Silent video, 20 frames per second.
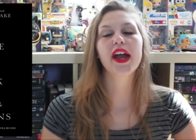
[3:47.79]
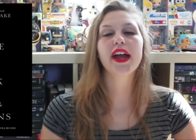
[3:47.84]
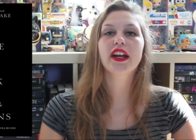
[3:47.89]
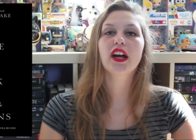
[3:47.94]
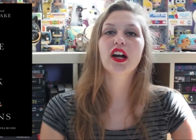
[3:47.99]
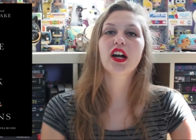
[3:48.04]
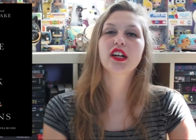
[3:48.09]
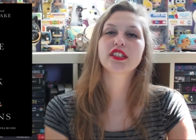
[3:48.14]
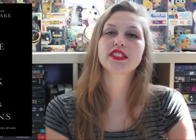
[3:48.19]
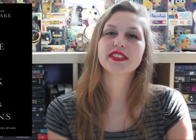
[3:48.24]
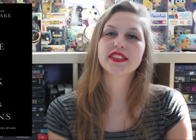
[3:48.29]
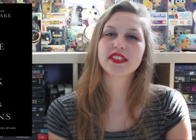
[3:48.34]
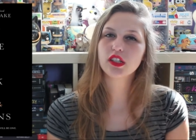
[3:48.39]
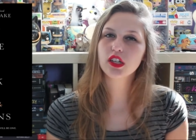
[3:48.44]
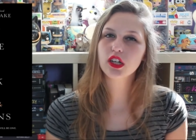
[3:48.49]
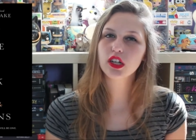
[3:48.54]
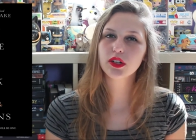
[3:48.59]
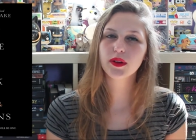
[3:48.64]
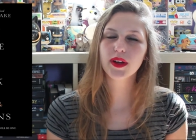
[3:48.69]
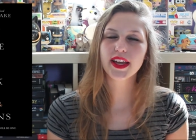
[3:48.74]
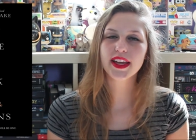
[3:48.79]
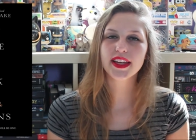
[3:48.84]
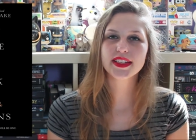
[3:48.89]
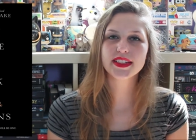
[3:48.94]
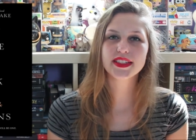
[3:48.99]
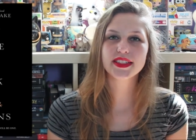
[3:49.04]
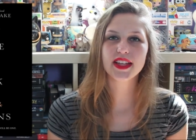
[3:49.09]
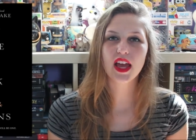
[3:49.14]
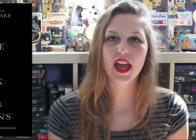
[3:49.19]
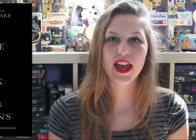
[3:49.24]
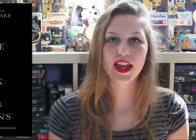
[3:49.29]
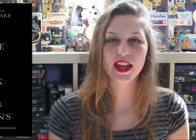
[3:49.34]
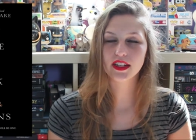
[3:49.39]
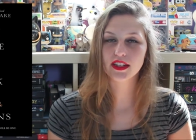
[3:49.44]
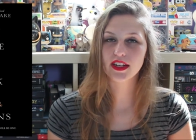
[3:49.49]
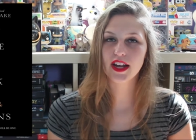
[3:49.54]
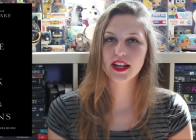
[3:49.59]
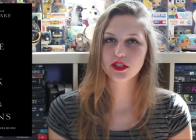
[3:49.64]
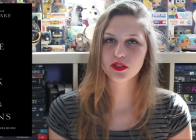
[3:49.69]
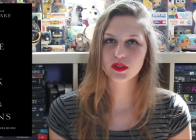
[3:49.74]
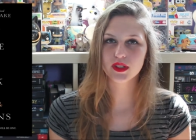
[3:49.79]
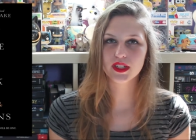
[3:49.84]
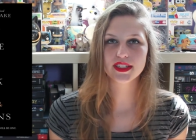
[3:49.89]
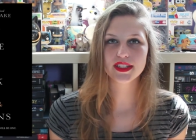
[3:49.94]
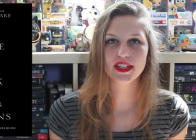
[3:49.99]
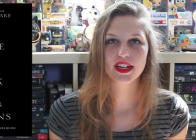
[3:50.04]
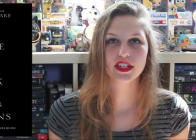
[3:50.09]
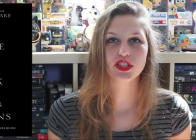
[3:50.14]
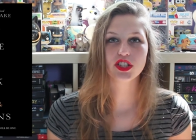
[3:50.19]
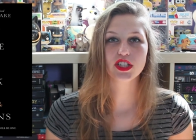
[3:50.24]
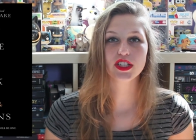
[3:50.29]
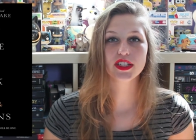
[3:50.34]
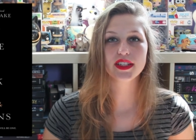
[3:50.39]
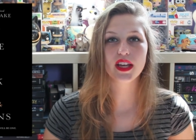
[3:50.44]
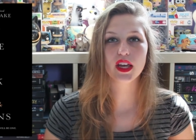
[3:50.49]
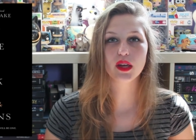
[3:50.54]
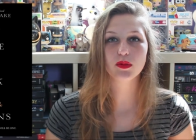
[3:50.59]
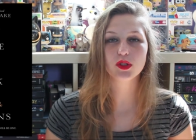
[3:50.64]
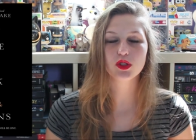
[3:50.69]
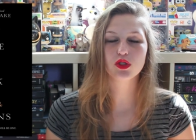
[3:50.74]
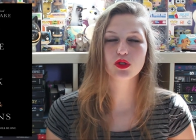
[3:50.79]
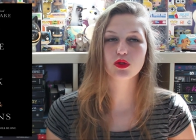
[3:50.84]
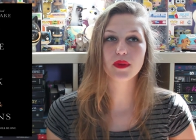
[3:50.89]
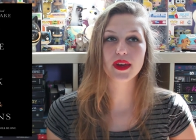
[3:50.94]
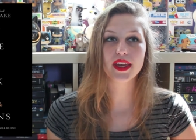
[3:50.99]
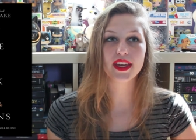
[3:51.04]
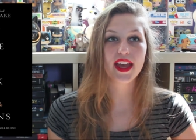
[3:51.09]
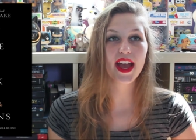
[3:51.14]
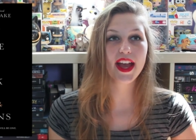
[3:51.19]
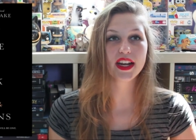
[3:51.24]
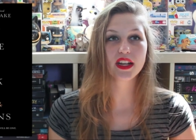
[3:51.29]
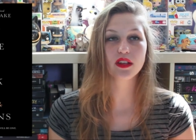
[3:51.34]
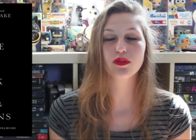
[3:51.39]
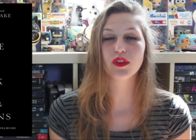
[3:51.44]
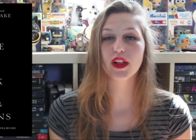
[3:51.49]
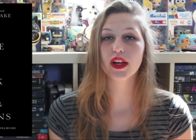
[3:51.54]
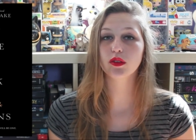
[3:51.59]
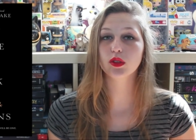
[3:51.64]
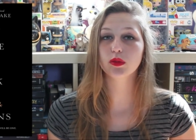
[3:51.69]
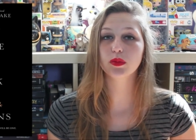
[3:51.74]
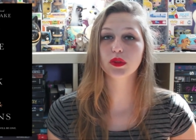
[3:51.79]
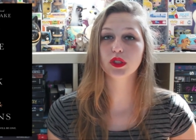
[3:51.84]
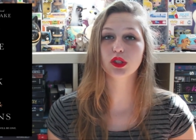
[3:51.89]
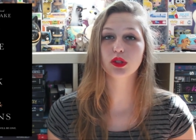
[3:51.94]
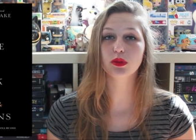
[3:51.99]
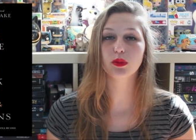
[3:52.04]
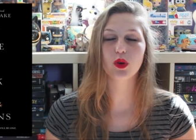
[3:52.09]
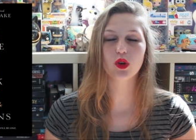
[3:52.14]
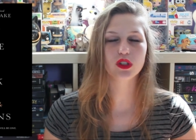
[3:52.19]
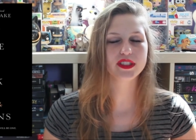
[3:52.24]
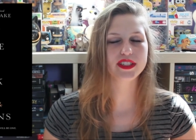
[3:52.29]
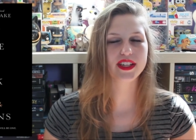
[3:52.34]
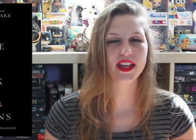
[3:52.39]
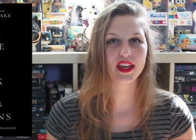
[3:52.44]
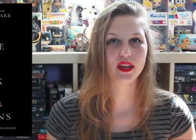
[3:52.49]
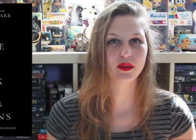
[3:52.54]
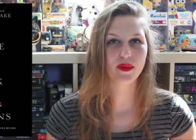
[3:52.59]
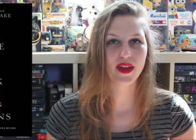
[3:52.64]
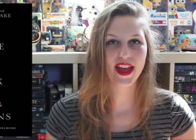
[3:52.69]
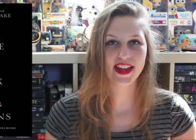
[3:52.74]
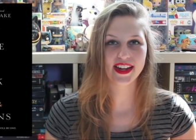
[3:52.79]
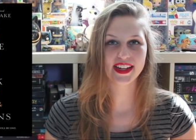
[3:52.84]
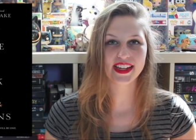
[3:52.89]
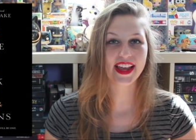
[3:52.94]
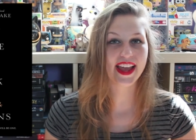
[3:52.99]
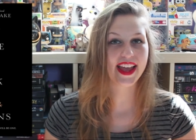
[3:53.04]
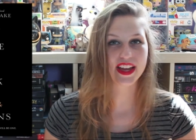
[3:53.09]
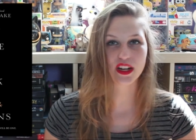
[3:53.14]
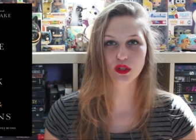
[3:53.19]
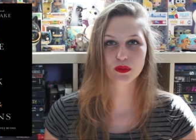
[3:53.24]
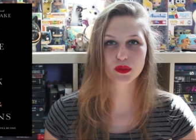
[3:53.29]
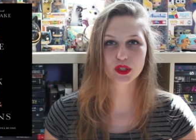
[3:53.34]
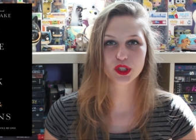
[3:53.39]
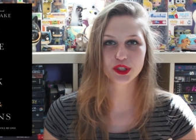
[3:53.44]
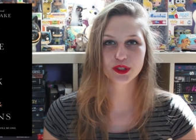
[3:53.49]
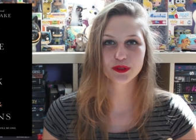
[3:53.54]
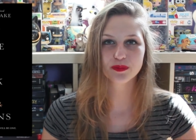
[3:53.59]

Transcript: And Arsinoe is a naturalist and she is able to make any flower bloom or tame any animal.